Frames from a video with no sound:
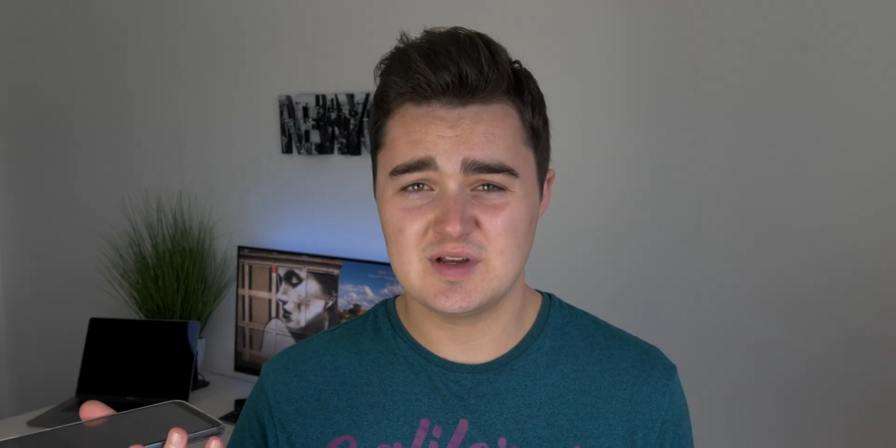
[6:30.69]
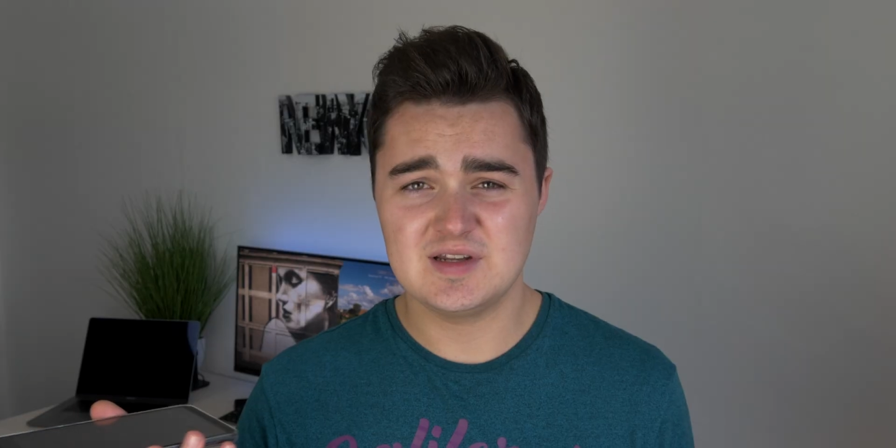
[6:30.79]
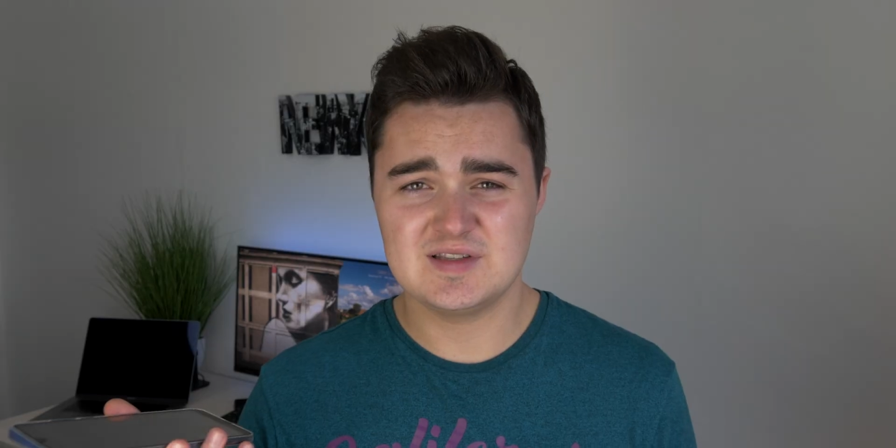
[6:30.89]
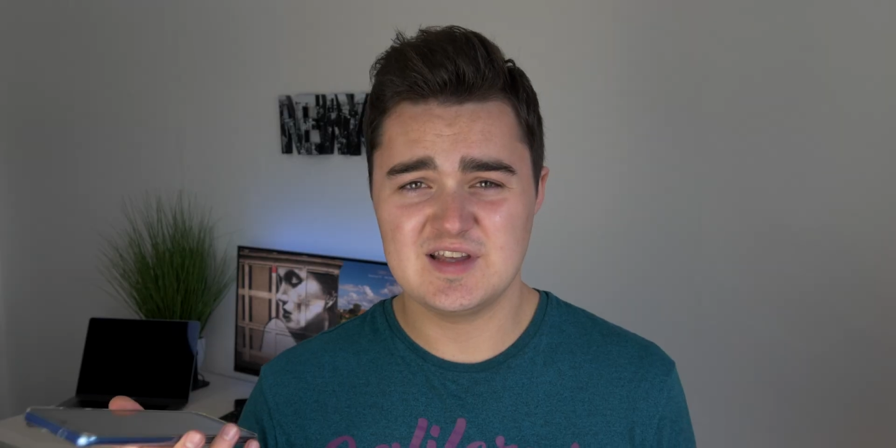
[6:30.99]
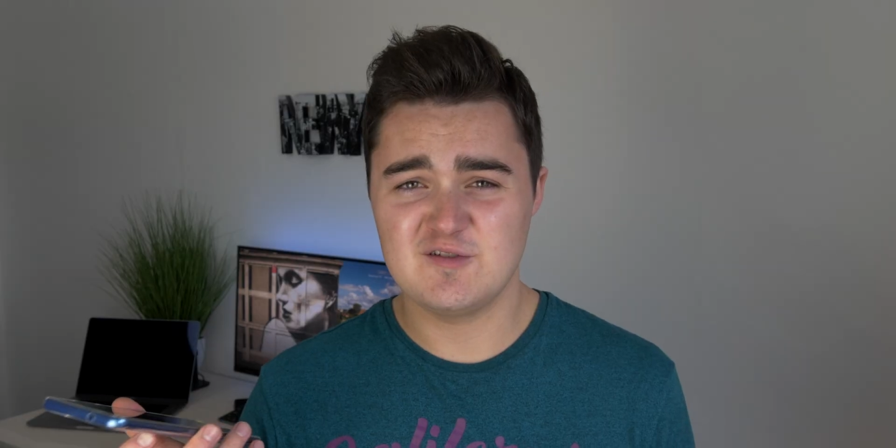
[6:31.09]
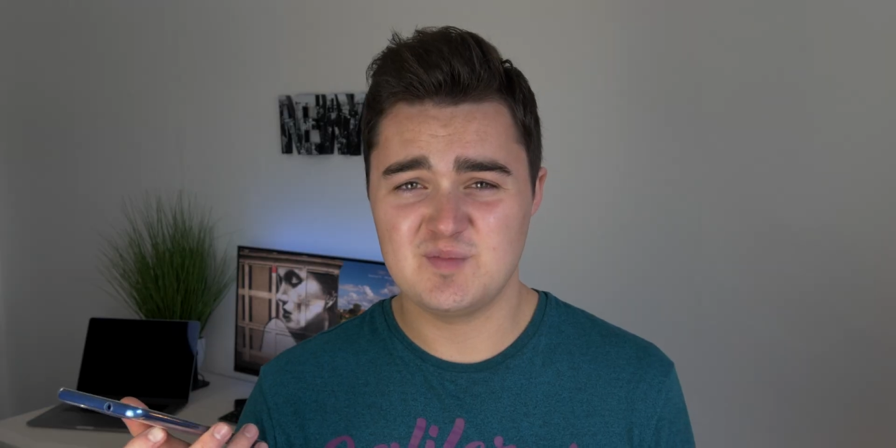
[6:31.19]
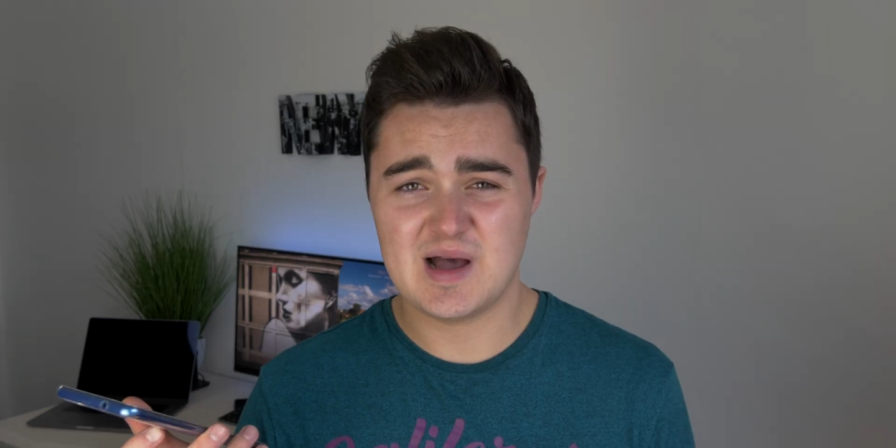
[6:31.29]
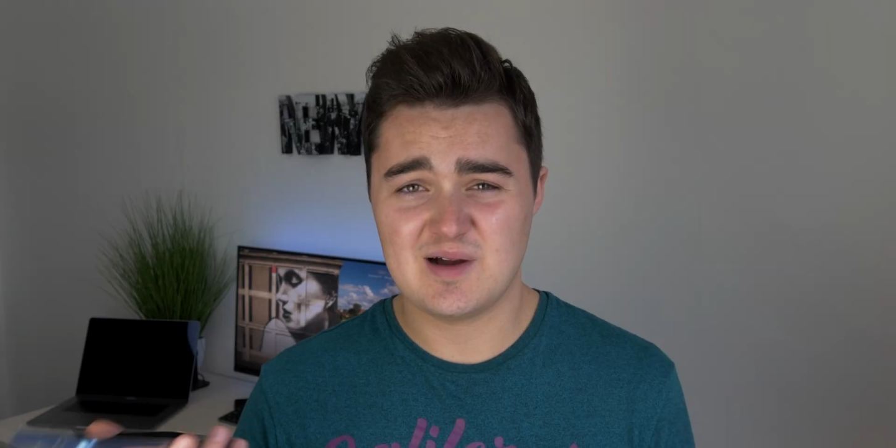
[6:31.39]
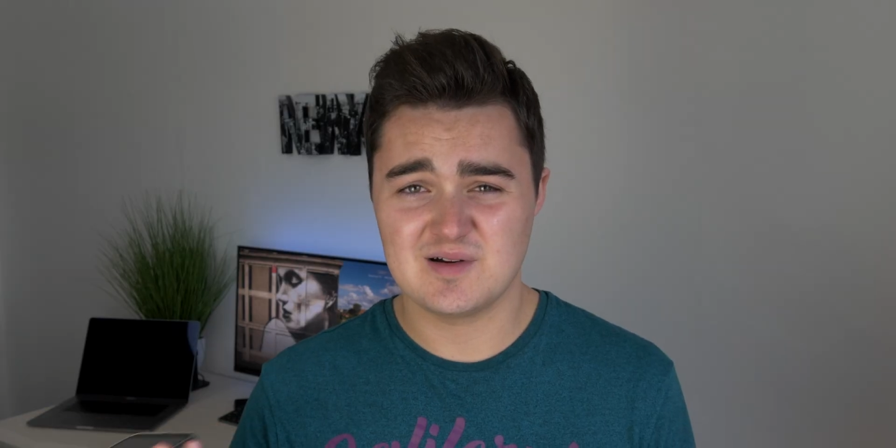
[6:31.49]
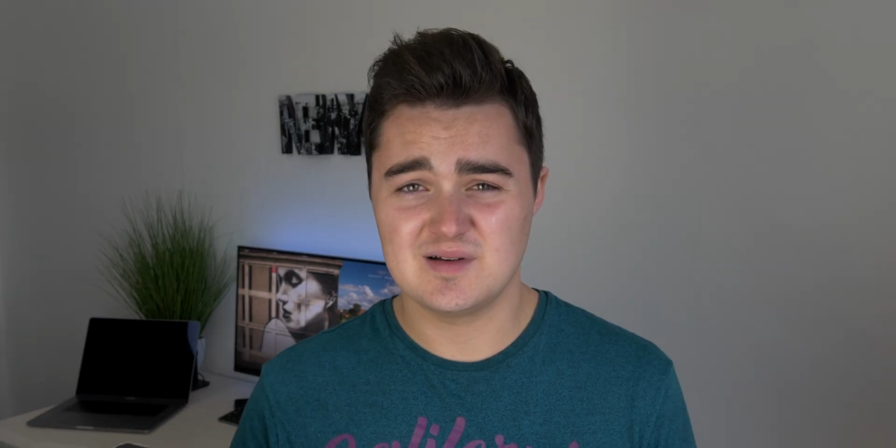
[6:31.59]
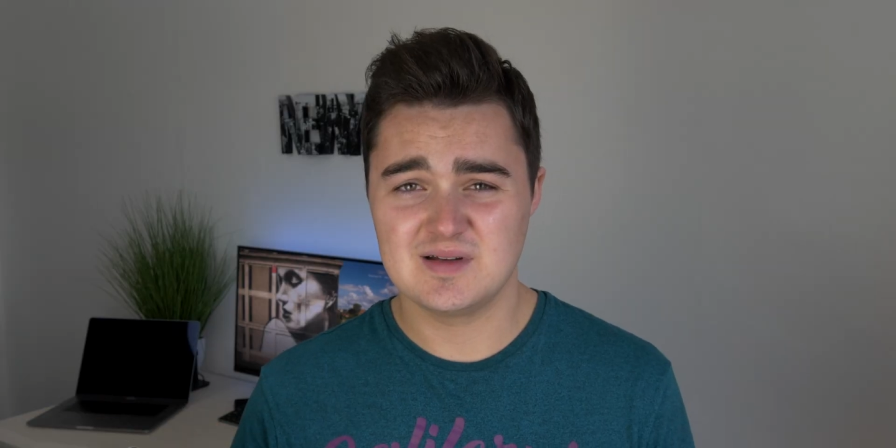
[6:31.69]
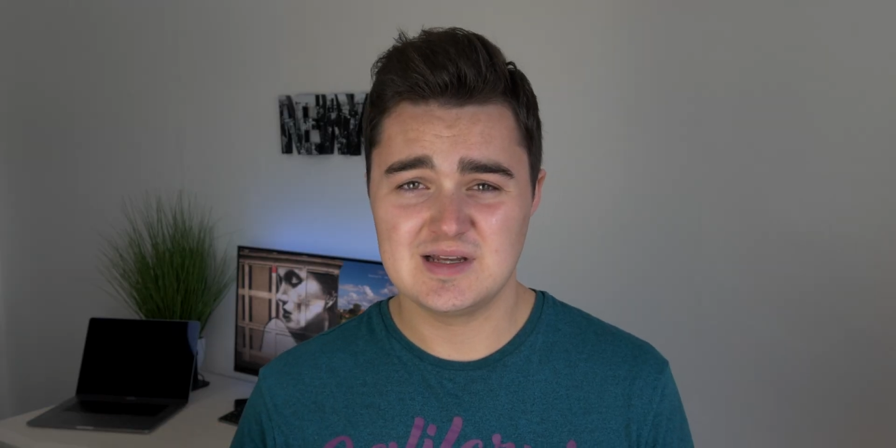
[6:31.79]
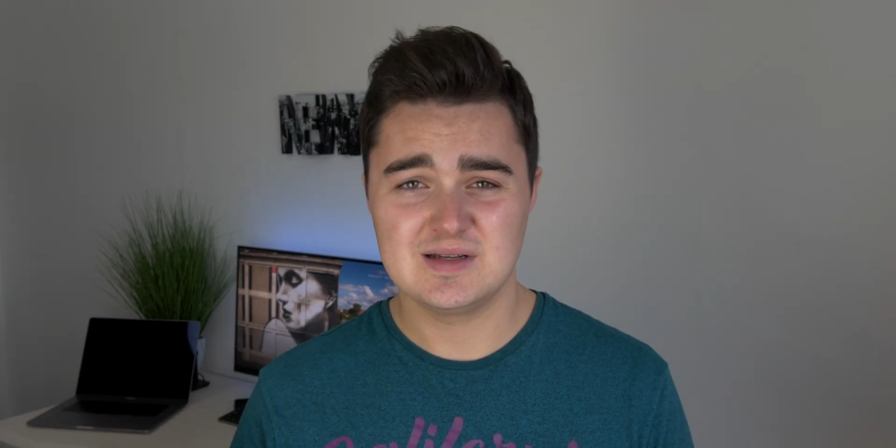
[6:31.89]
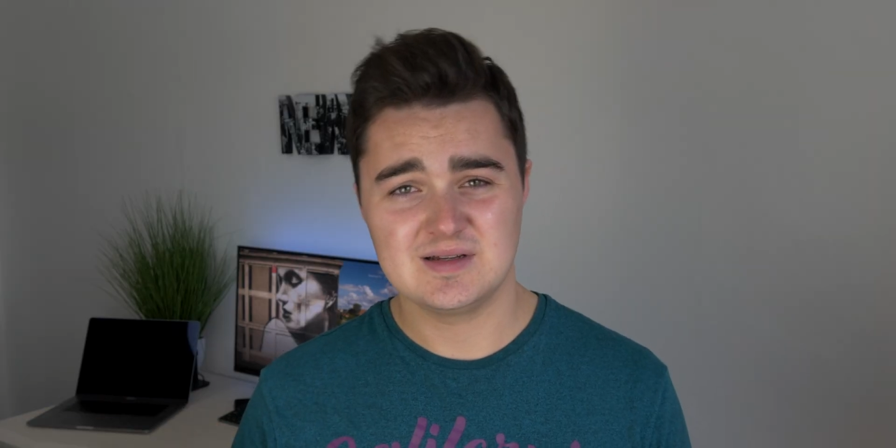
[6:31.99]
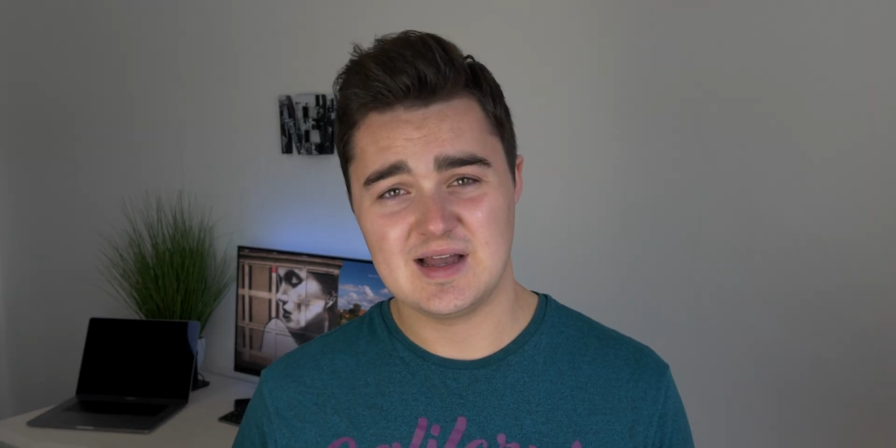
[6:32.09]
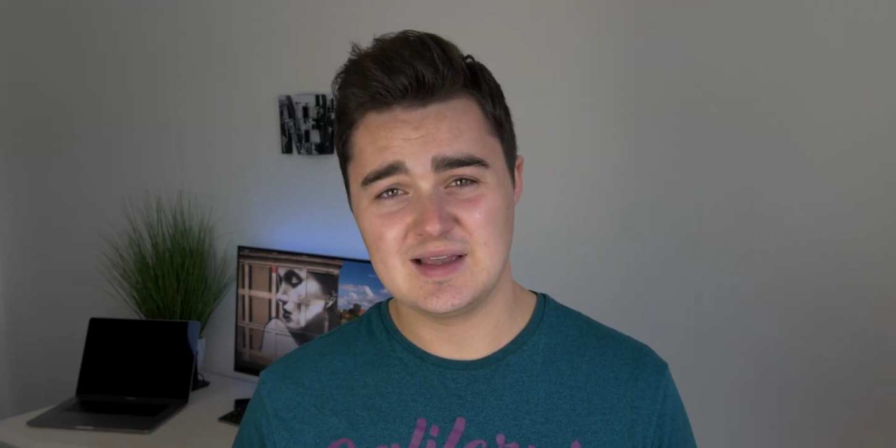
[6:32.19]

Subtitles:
gonna save power, I